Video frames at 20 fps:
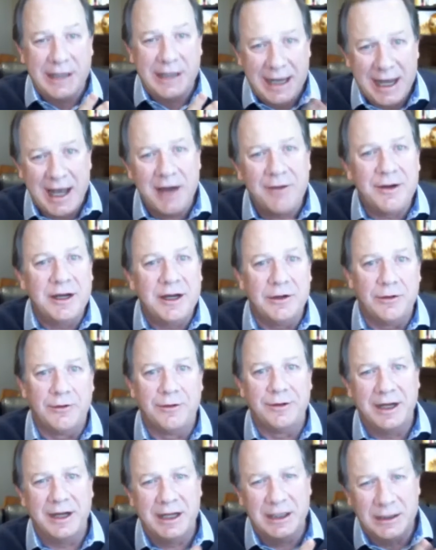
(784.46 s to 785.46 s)
counting
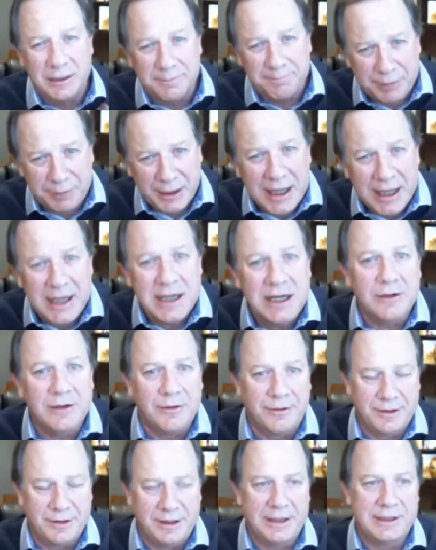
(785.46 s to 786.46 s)
on and depending
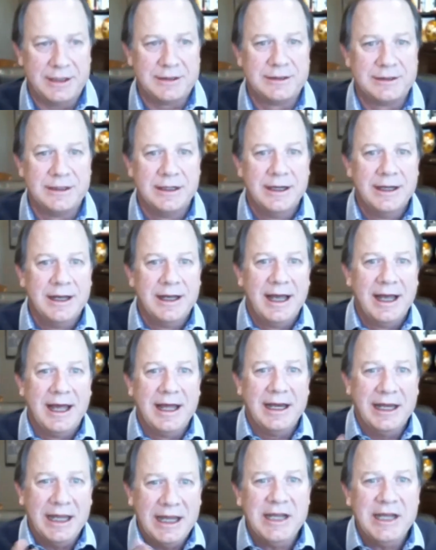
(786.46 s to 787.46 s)
on this.
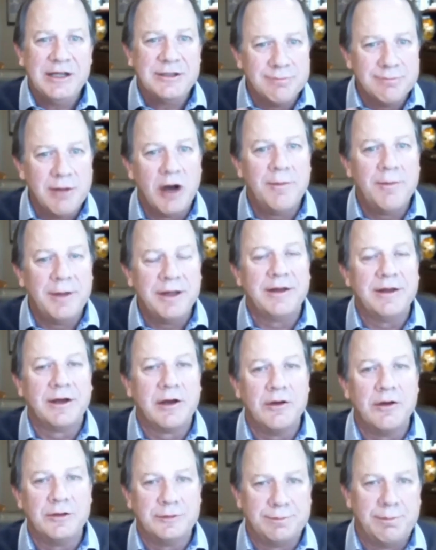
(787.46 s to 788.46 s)
And each moment that
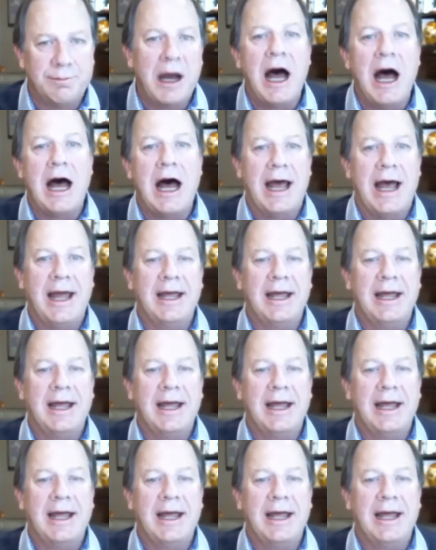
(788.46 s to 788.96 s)
goes by,